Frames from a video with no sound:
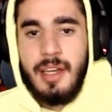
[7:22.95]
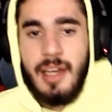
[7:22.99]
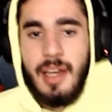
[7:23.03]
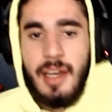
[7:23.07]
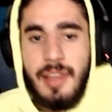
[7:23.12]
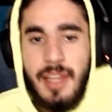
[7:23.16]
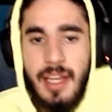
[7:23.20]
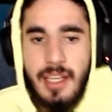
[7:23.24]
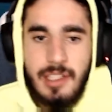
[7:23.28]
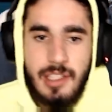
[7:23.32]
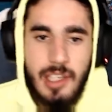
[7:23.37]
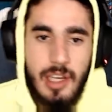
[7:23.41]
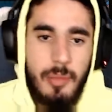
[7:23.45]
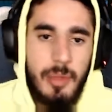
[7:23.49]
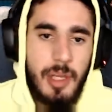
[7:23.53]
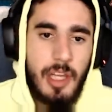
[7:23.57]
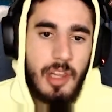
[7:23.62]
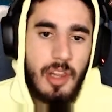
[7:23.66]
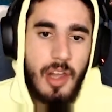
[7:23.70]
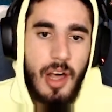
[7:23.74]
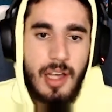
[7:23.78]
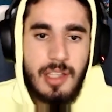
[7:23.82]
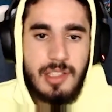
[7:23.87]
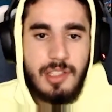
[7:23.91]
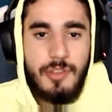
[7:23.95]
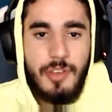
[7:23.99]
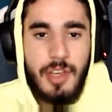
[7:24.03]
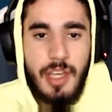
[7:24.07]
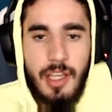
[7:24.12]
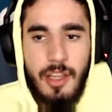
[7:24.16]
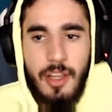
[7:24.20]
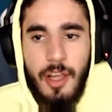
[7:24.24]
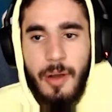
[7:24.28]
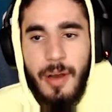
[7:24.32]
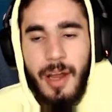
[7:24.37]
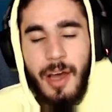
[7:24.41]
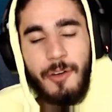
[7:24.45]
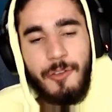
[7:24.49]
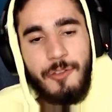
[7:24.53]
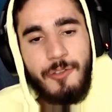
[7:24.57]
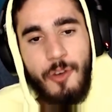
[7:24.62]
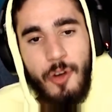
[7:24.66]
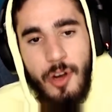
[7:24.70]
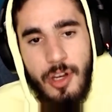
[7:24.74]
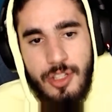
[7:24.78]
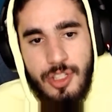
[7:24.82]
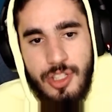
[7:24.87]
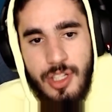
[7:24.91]
And that's going to be a loss of elo. Now,
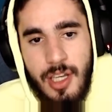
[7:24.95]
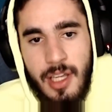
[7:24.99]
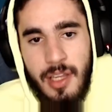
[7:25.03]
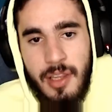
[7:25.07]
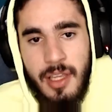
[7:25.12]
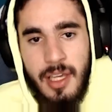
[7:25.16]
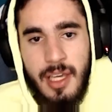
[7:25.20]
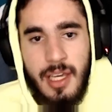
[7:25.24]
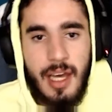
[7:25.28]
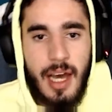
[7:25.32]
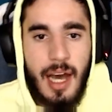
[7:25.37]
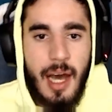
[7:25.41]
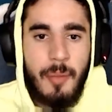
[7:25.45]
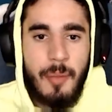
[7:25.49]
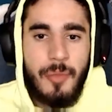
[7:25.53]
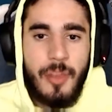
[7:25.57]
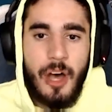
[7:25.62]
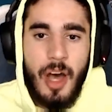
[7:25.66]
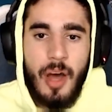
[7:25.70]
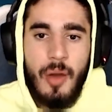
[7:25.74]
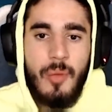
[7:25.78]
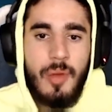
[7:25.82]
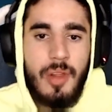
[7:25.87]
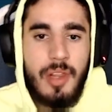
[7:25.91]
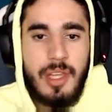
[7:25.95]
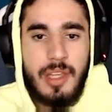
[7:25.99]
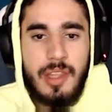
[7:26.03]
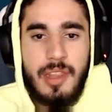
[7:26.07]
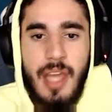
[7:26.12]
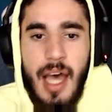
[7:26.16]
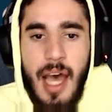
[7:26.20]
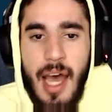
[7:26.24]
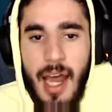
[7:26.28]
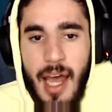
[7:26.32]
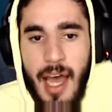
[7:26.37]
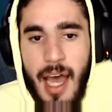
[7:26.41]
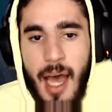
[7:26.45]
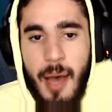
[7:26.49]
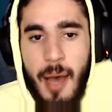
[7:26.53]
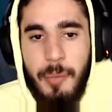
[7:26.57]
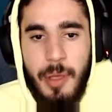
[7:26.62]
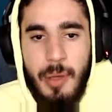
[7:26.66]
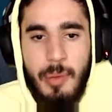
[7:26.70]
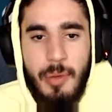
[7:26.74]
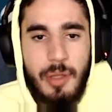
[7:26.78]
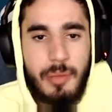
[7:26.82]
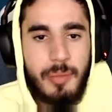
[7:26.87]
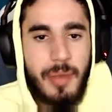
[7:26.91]
fortunately, I'm not really that
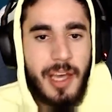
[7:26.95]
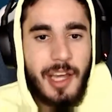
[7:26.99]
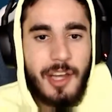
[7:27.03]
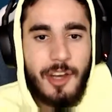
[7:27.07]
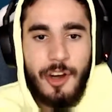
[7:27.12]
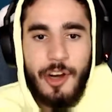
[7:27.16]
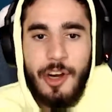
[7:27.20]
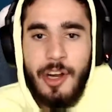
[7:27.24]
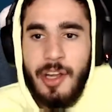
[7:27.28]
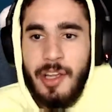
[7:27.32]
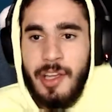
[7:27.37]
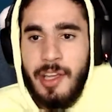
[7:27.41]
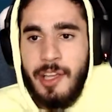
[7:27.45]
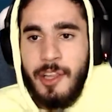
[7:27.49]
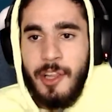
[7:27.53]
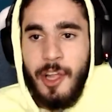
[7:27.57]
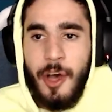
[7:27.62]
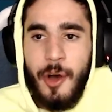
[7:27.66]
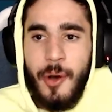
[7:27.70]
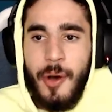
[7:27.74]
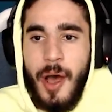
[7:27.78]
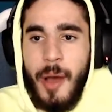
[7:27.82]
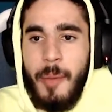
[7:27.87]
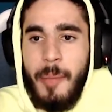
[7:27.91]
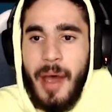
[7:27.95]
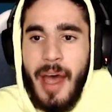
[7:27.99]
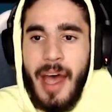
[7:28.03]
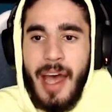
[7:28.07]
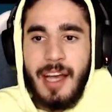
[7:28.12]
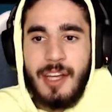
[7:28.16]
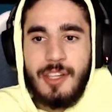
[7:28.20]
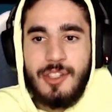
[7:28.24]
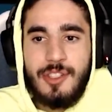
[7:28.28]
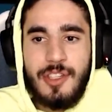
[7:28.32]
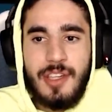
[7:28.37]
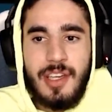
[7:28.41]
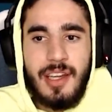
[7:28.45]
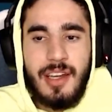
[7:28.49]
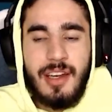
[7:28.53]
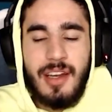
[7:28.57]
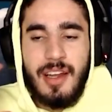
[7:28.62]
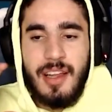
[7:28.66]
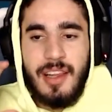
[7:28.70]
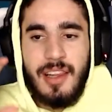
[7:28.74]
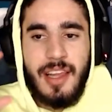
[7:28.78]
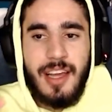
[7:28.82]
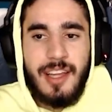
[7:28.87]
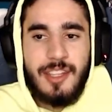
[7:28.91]
happy with my current elo. I'm actually in
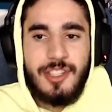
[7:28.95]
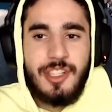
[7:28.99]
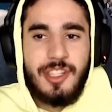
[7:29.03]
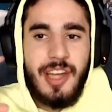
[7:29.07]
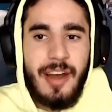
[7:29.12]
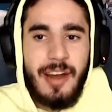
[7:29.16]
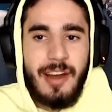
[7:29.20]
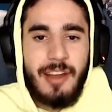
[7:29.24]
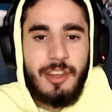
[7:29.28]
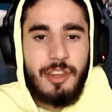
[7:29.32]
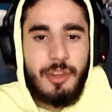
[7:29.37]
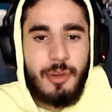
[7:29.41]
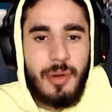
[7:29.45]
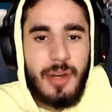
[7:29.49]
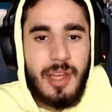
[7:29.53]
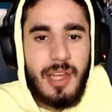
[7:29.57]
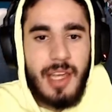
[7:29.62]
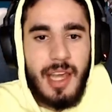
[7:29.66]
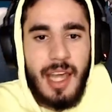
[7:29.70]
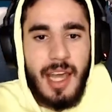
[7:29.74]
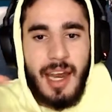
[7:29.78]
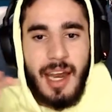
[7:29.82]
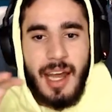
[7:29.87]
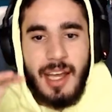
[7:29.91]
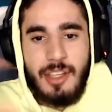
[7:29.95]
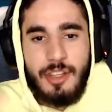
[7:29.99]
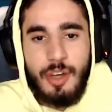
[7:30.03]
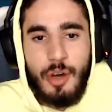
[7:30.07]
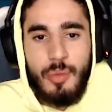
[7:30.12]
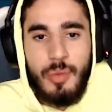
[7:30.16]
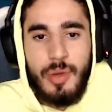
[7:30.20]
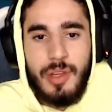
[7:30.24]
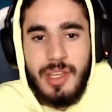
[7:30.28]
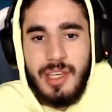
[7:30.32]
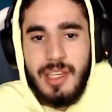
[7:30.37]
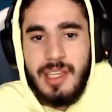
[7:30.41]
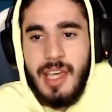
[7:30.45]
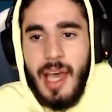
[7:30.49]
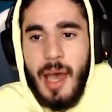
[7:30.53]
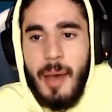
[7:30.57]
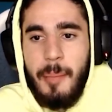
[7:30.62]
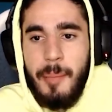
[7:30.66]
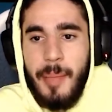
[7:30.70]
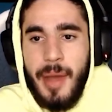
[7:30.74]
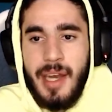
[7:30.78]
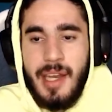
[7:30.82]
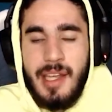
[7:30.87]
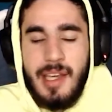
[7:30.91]
Legendary 3, and I don't really
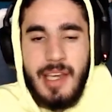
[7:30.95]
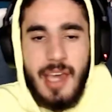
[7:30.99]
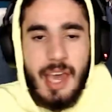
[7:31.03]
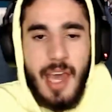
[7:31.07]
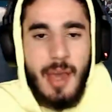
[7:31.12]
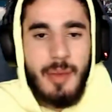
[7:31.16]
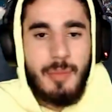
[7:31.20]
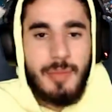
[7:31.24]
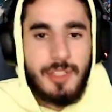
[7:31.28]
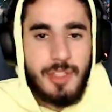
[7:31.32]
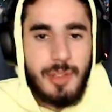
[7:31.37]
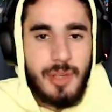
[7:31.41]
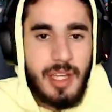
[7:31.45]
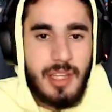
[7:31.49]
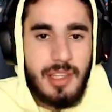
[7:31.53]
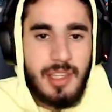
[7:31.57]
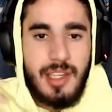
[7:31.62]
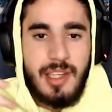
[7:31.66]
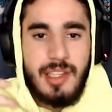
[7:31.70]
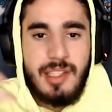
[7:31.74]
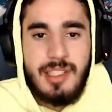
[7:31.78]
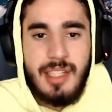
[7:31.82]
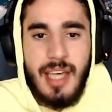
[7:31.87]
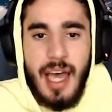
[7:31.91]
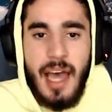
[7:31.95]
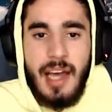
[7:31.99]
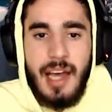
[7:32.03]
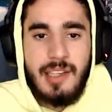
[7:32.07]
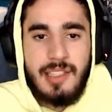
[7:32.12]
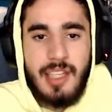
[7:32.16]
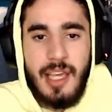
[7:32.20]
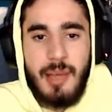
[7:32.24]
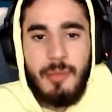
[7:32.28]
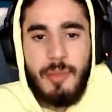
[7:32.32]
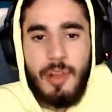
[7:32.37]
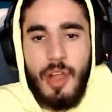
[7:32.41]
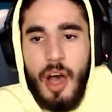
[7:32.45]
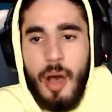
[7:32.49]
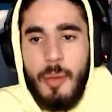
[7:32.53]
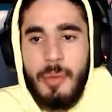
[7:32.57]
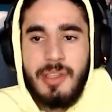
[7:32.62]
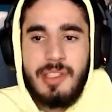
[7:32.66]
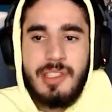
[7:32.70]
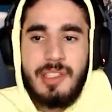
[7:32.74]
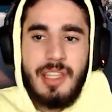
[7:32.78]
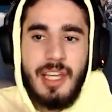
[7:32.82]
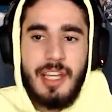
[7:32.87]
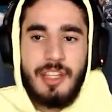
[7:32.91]
get many games. You get the exact same
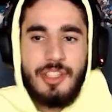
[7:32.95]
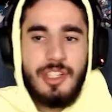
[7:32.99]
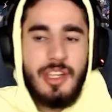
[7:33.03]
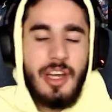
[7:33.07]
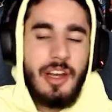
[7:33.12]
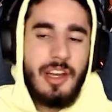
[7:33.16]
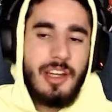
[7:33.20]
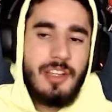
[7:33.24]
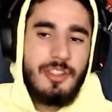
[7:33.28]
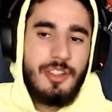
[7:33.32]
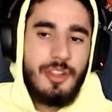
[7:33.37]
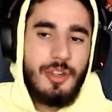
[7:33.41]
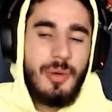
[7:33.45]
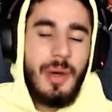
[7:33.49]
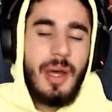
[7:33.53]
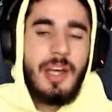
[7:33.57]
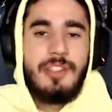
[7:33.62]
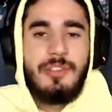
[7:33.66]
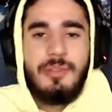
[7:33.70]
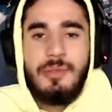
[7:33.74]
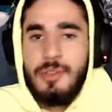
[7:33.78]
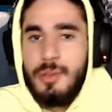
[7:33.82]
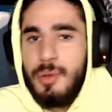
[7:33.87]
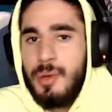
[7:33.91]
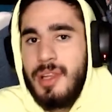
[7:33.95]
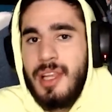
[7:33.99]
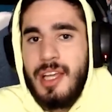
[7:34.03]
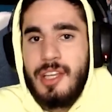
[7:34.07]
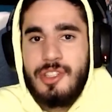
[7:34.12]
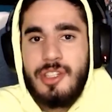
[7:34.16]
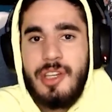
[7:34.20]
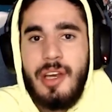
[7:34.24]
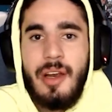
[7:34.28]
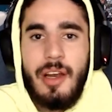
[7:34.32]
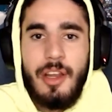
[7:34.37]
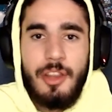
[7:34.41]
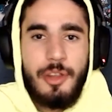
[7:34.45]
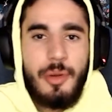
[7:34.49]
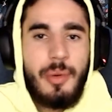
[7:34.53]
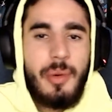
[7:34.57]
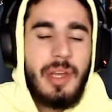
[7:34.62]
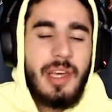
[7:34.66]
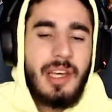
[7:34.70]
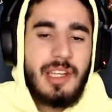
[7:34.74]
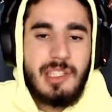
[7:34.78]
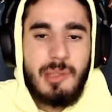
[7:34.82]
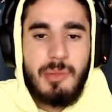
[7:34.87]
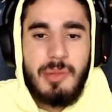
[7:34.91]
lobbies in Legendary 2 as you do in Legendary
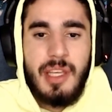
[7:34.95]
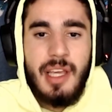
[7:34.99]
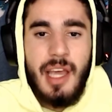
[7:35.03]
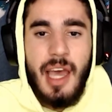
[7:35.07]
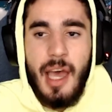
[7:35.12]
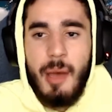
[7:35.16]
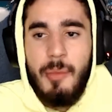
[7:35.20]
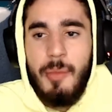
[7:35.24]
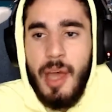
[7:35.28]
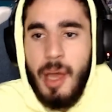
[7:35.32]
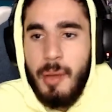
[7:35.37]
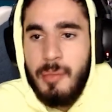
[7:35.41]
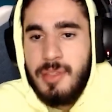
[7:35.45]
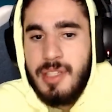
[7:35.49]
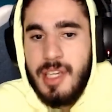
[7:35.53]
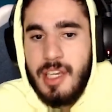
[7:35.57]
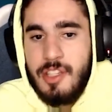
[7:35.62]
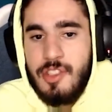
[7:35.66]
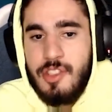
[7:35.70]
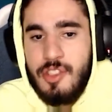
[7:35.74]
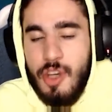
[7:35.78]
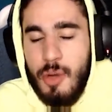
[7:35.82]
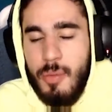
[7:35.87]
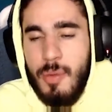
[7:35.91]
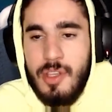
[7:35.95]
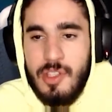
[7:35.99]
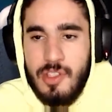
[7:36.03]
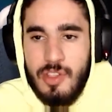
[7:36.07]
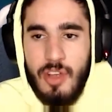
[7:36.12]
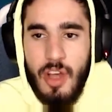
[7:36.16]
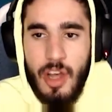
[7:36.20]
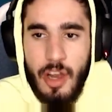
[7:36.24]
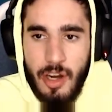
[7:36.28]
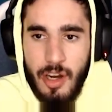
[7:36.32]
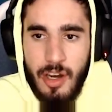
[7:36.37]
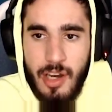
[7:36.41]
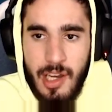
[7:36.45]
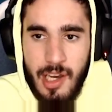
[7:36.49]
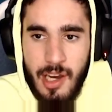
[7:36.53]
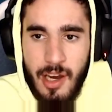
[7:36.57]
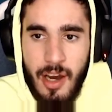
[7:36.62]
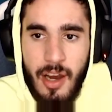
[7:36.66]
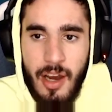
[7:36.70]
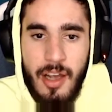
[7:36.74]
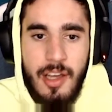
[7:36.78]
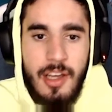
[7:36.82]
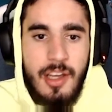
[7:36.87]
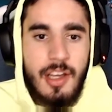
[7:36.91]
3, except the MM takes so much longer
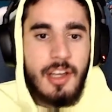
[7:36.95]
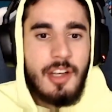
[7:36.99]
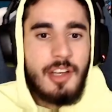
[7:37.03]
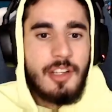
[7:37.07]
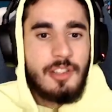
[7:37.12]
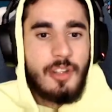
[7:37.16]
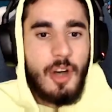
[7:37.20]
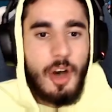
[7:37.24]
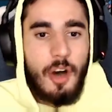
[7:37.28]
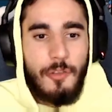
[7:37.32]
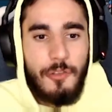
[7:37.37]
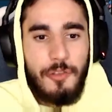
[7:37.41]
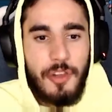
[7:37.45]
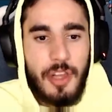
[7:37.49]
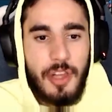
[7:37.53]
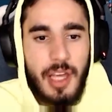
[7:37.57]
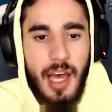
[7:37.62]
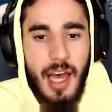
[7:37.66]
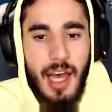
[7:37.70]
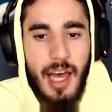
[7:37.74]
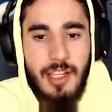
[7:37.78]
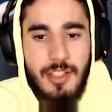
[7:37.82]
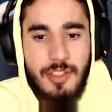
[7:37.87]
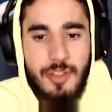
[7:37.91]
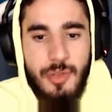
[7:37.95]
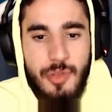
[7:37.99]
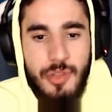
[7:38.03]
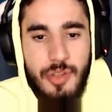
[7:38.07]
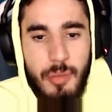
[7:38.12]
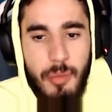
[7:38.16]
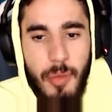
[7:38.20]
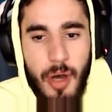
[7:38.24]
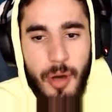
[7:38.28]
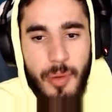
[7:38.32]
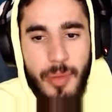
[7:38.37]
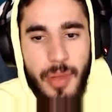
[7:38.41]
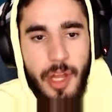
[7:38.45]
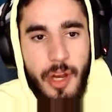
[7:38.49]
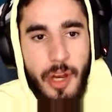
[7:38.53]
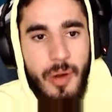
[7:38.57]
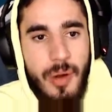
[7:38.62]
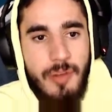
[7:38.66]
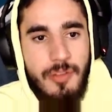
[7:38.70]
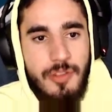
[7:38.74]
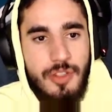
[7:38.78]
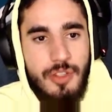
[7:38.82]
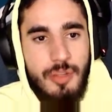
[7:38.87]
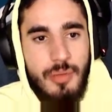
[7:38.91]
here. So hopefully I do demote. They
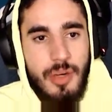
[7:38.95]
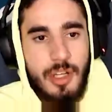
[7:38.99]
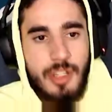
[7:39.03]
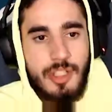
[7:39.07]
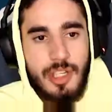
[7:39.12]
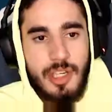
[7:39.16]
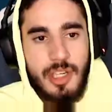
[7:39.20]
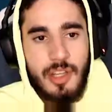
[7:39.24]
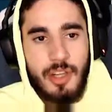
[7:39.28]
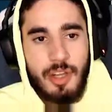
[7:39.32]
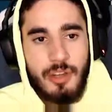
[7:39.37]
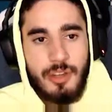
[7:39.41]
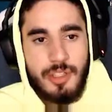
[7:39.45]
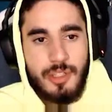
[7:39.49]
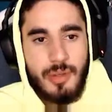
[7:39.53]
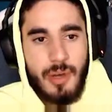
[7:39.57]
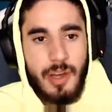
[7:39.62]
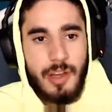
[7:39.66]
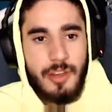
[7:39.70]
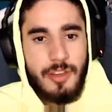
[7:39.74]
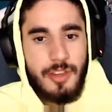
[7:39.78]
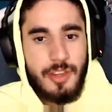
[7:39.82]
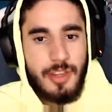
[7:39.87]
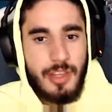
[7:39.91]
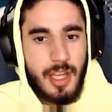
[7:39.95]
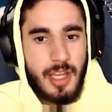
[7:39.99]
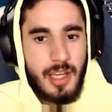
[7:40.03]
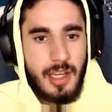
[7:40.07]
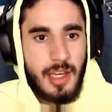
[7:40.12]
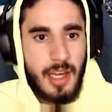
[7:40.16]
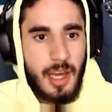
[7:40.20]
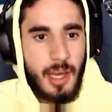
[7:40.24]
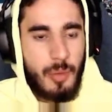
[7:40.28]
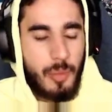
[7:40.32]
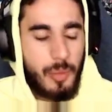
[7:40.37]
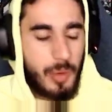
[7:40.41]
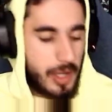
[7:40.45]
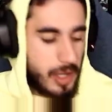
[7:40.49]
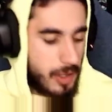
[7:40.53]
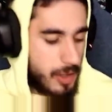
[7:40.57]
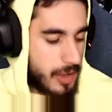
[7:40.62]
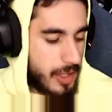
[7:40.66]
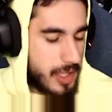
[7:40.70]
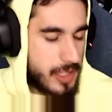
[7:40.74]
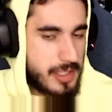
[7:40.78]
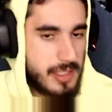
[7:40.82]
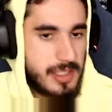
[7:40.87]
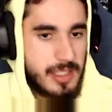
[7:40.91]
don't have too much elo, so I think I will.
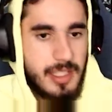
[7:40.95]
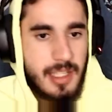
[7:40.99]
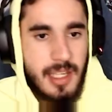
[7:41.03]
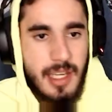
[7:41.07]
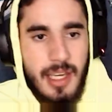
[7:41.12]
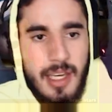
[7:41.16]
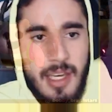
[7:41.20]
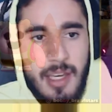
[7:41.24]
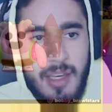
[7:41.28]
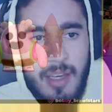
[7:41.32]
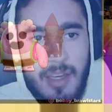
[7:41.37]
Let's see.